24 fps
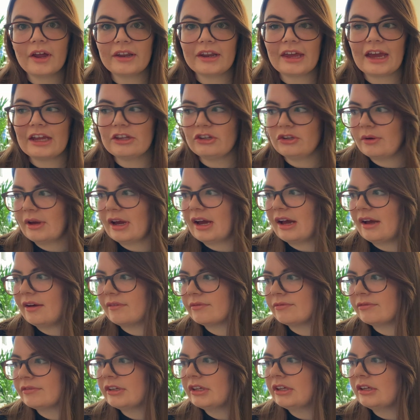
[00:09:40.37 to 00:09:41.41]
and you have
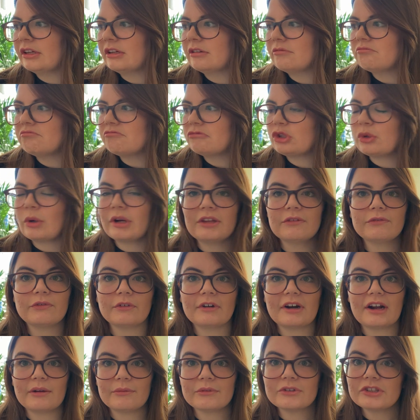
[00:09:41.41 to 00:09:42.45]
24
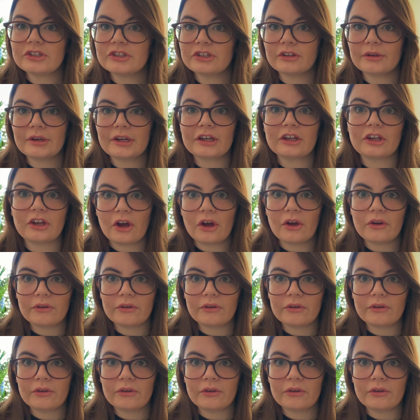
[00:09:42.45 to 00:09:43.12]
hours to do it. Go.